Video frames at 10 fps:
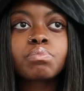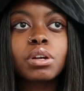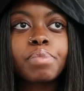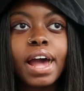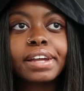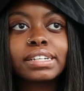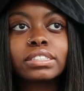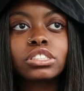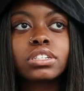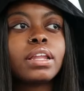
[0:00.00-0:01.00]
per
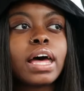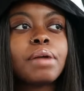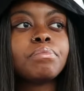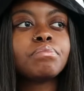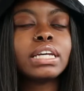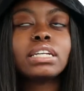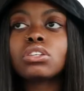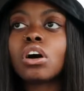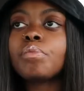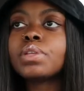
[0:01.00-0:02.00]
package, but like, he
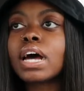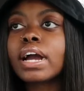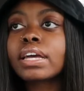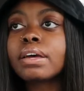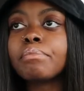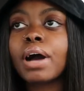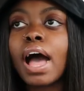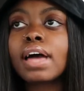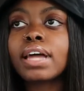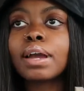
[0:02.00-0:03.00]
told me that I can
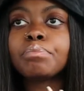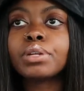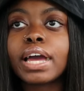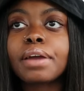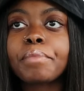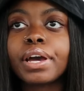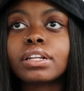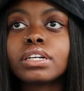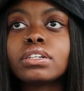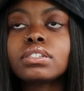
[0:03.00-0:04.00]
buy like blank
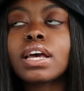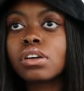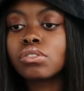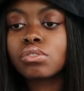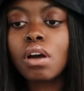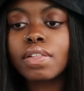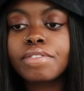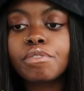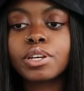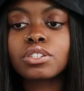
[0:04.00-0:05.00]
mailers, you know, do all the
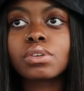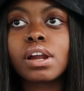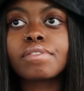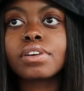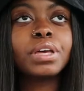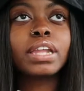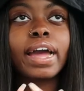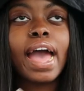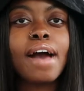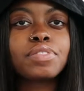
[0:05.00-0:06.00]
information, whatever, be like
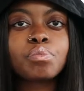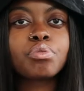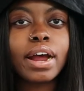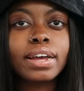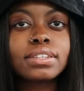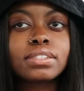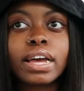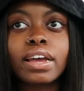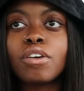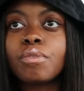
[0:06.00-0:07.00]
half the price.
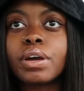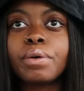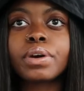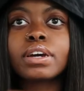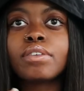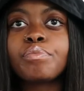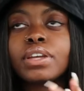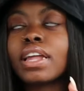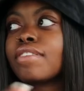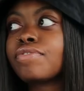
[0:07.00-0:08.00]
Like, it, it could have
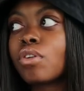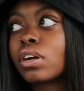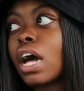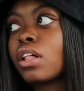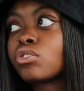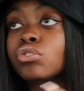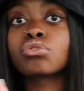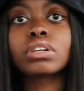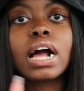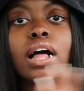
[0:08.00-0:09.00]
been like $4 or
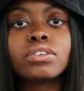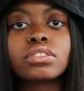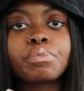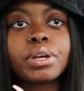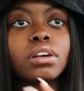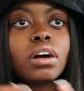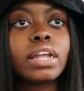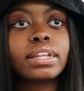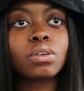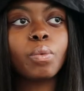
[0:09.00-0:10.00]
$3, depending on
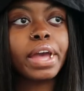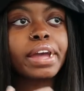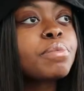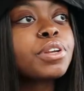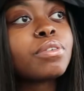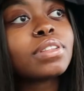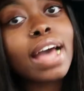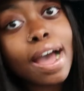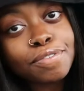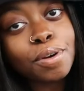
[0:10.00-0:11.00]
like the weight. I'm gonna be doing
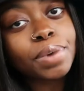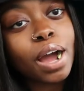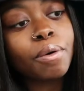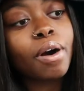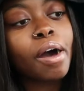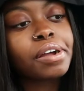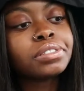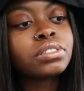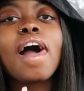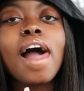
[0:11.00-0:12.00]
that from now
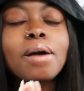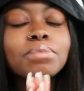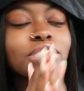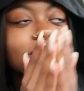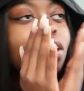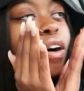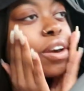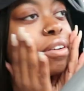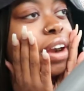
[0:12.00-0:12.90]
on. I, I'm just going